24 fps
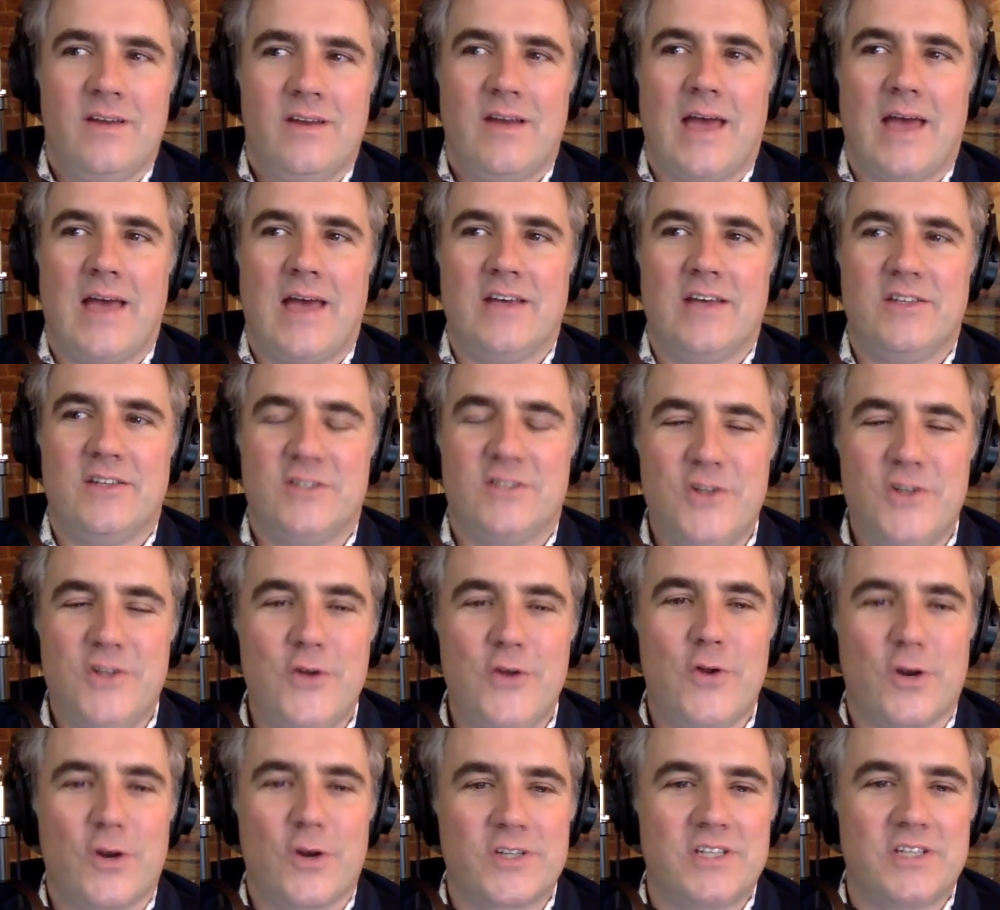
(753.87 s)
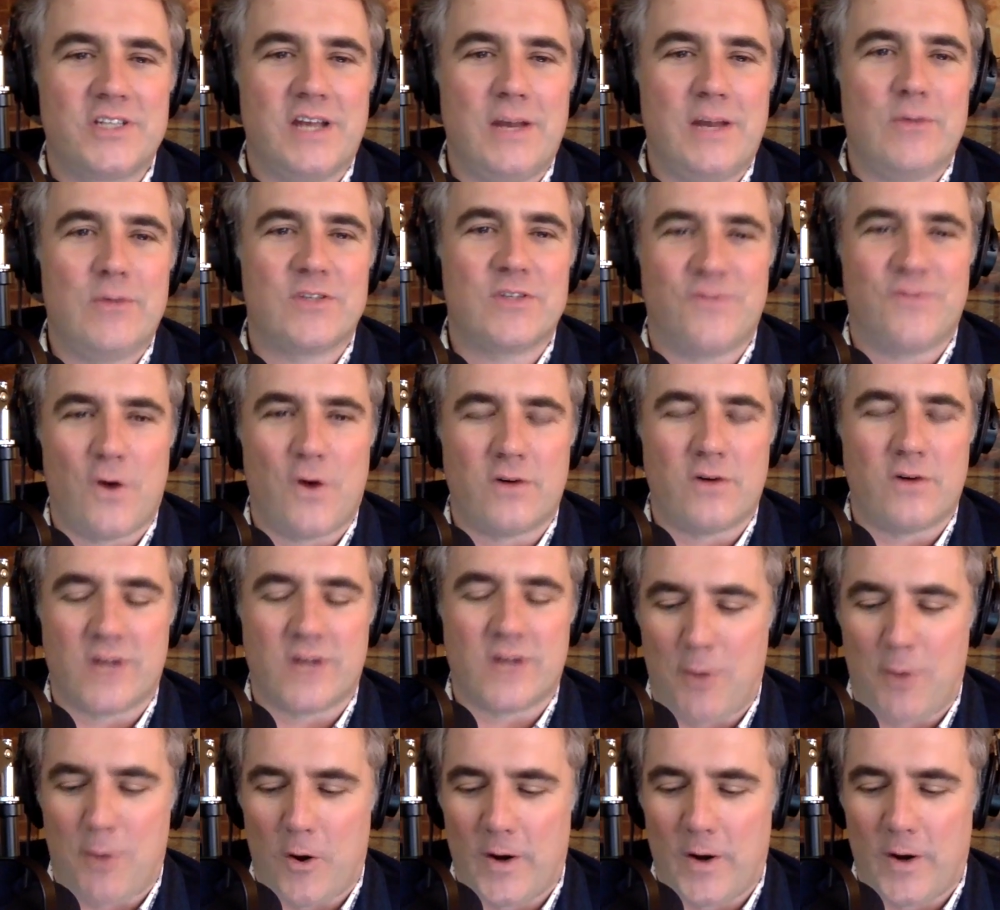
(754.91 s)
as New York City was falling
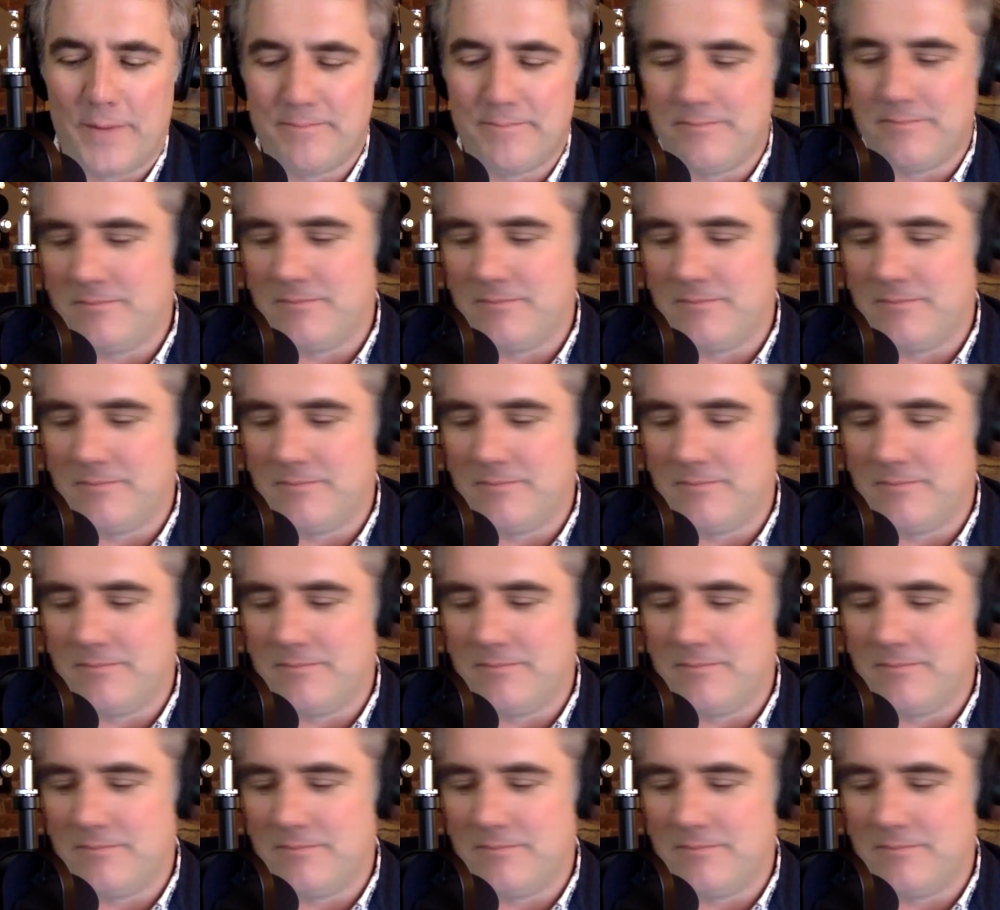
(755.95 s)
apart,